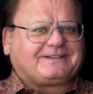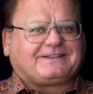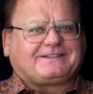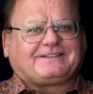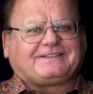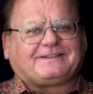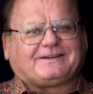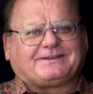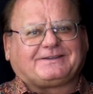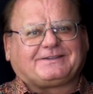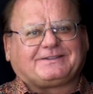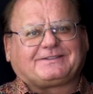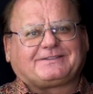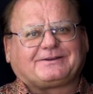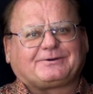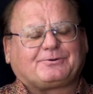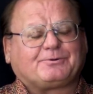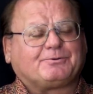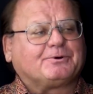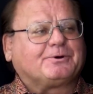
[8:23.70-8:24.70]

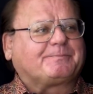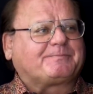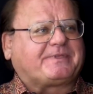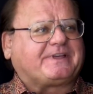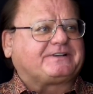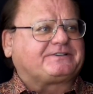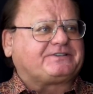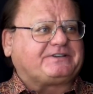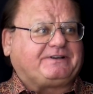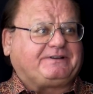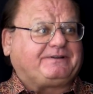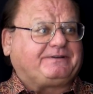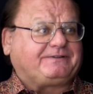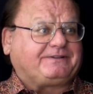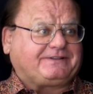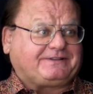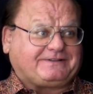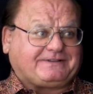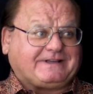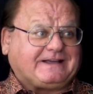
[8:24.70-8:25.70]
the group that she
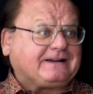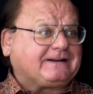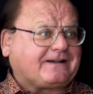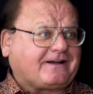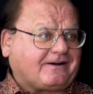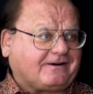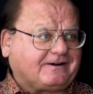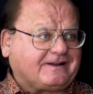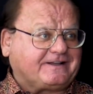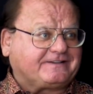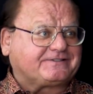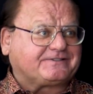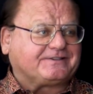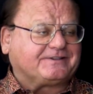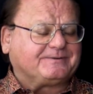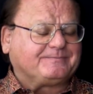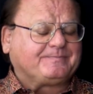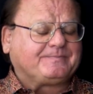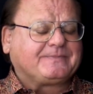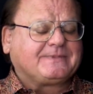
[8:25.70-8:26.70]
incarnates
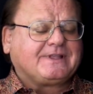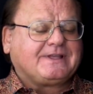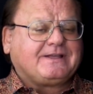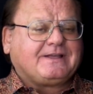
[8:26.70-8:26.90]
in.